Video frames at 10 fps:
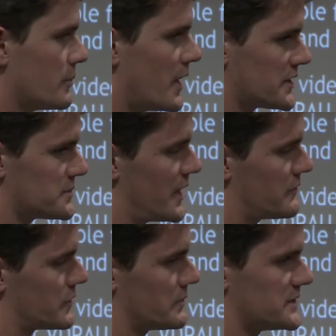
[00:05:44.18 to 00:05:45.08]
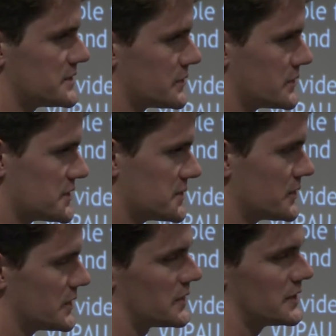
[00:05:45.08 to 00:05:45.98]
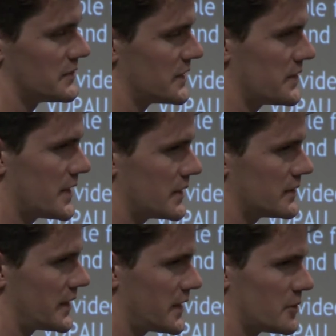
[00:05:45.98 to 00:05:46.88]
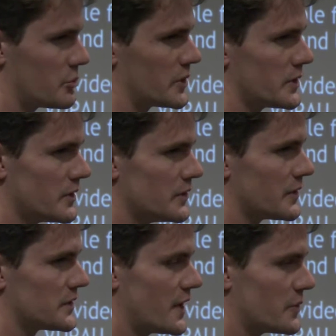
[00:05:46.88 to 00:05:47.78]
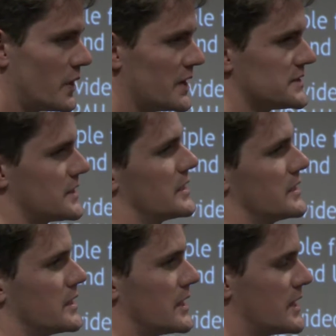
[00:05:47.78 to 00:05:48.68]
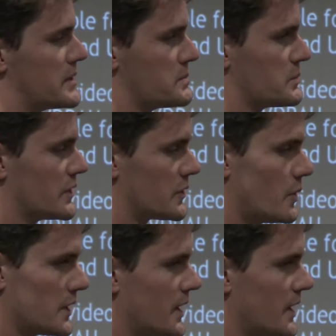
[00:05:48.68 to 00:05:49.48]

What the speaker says: on a robotics platform, that's still reasonable. You can even get that like airborne. Doing 10 watts on a